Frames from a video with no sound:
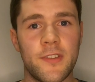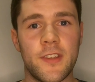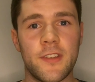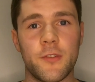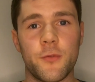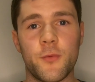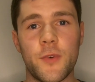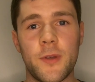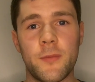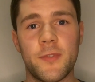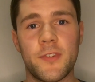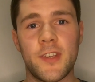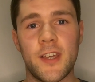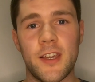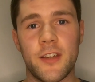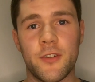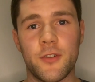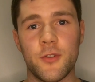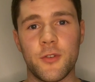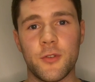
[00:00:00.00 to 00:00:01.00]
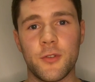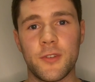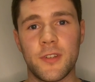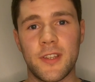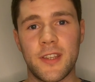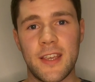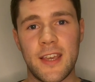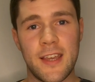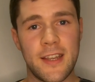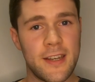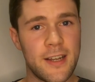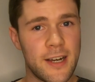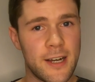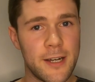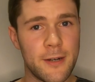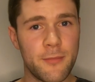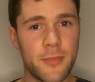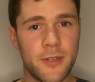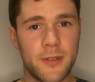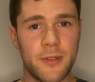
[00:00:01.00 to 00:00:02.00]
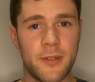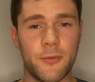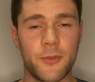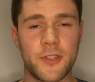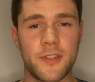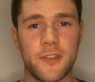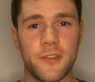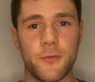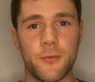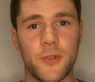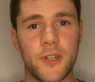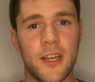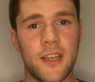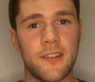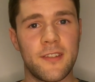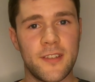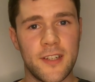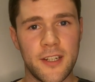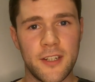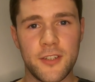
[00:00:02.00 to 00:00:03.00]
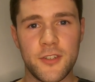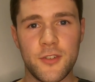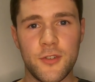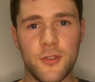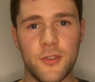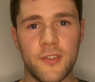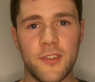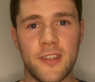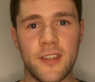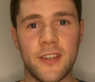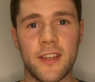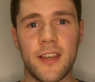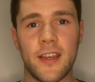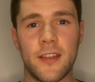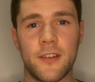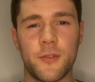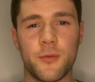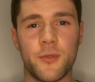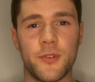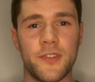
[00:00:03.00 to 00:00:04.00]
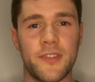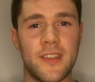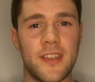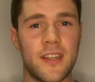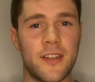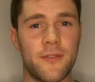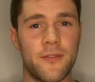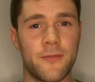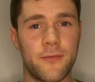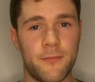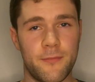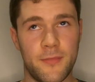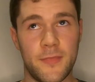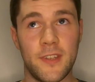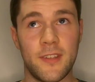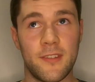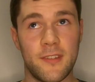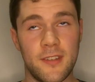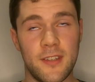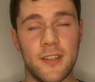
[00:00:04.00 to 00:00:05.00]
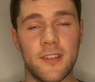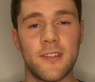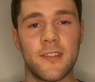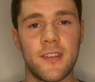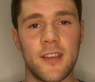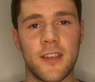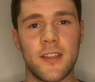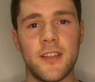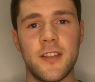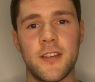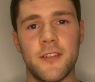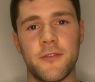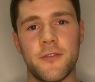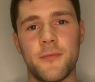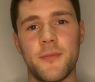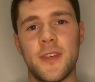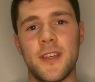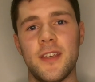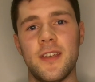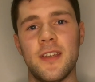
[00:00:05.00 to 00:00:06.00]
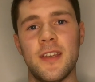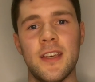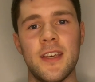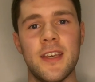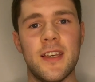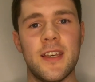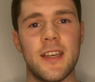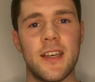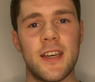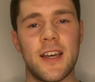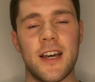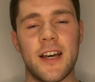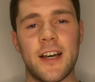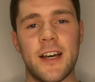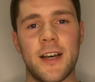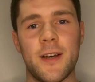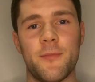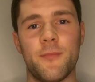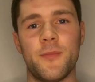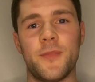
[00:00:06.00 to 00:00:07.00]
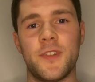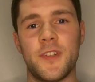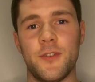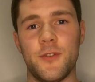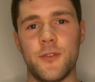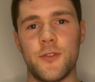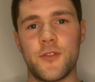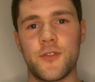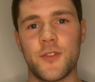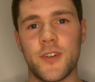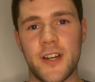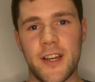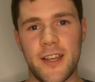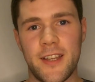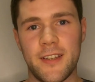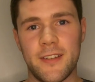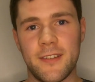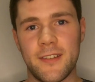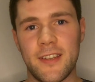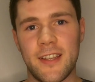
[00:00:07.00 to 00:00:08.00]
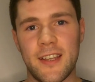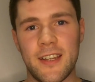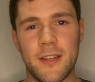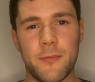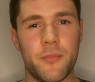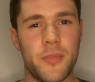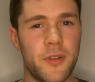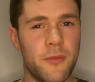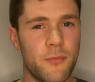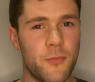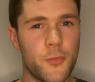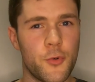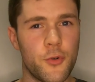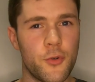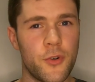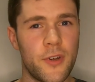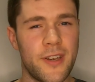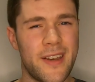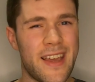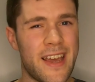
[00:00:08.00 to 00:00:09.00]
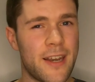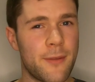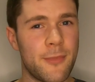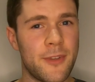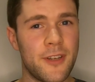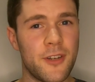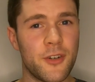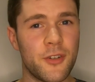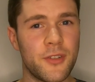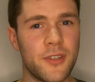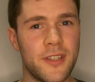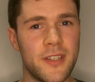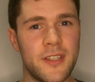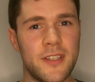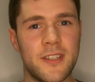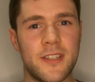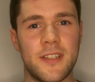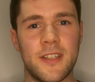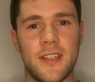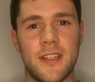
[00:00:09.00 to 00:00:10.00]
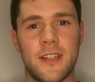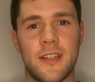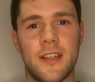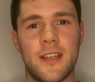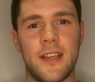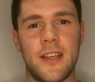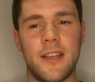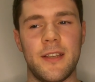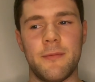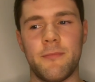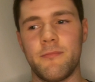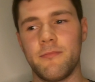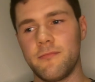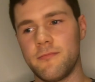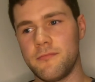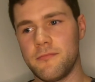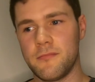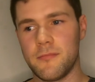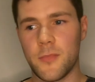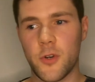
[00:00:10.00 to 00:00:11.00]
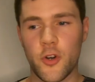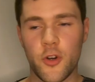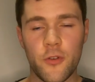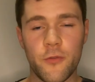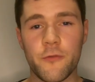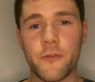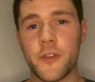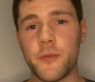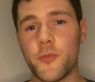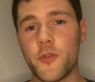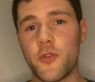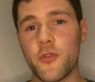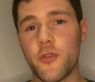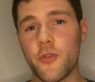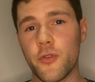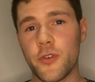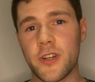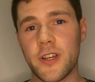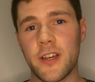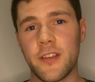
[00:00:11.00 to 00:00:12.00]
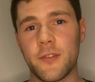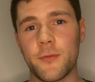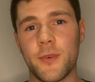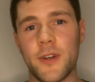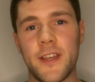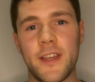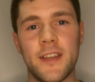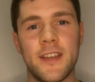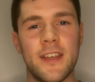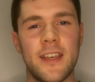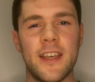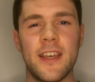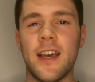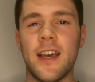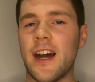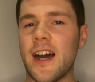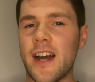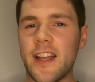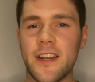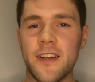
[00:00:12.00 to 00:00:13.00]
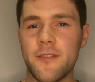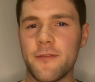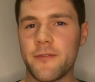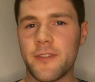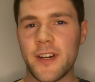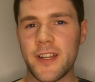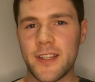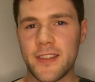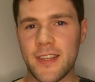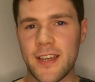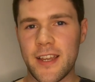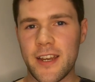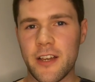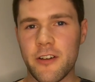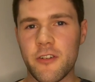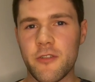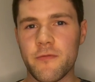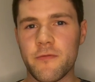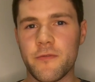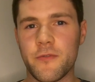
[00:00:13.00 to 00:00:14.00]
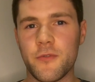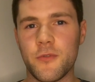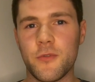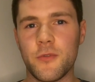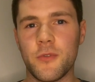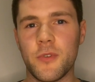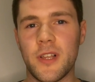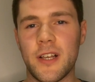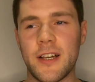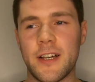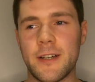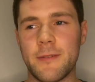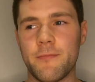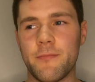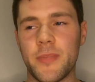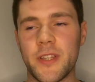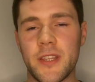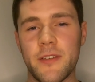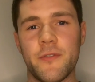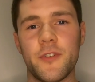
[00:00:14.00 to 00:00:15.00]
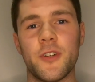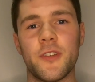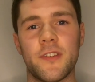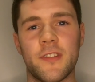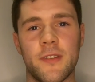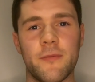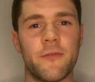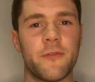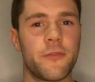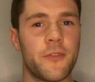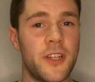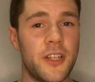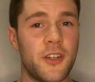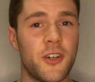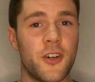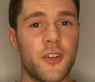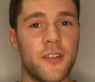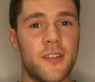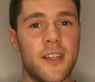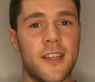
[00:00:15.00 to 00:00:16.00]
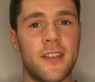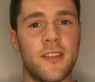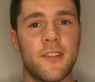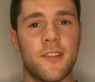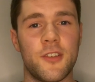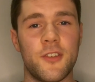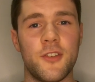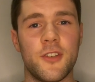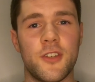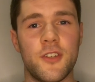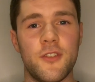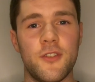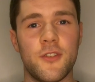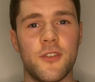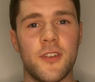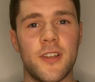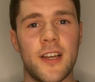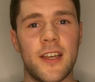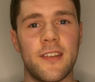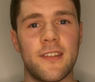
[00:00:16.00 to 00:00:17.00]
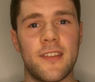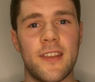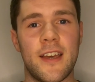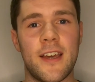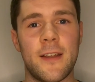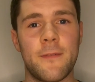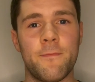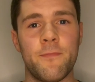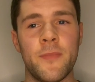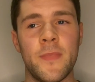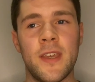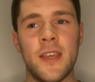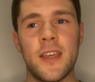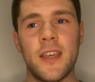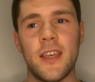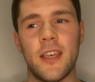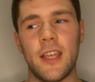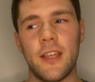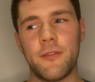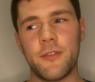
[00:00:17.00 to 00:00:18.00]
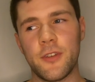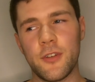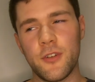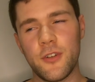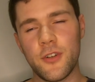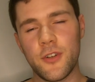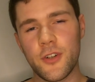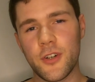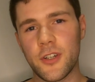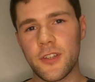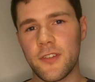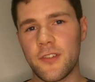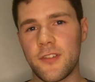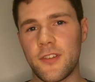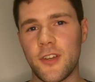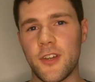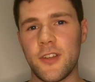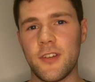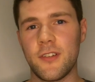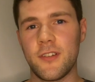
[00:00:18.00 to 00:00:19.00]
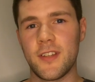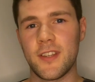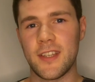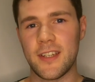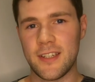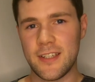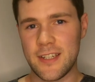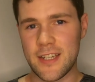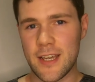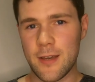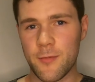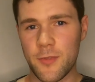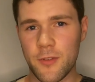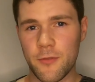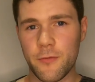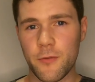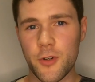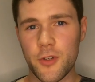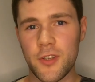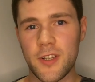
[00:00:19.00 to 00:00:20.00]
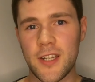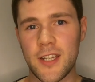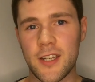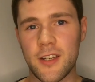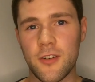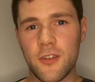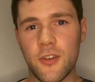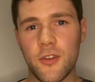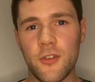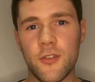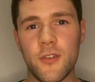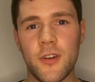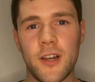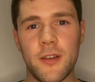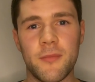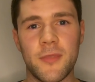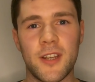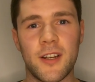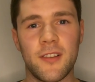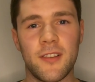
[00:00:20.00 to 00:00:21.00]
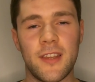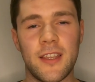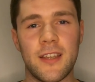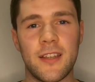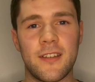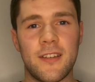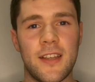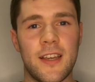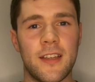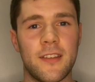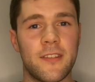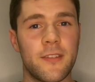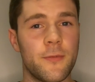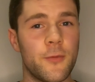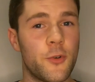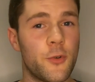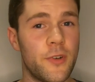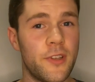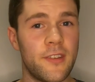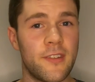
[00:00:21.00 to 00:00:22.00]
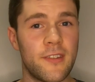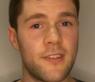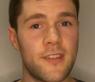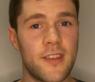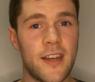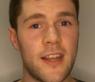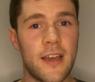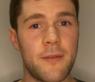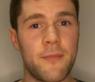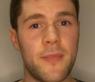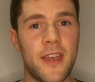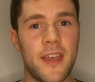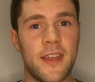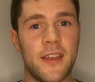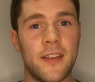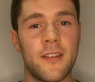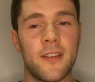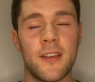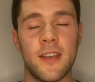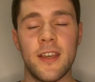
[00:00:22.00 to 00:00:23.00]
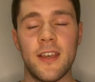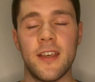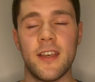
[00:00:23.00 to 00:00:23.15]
There's a website called KenHub, which is what I started using towards the end of this year, second year for me, to try and get a bit more anatomy knowledge in a hopefully more organized way. I didn't find it that helpful, but they've got some free content so you can utilize that. If you're not certain to the depth of what you need to know, I'm going to link down some quizzes that I made,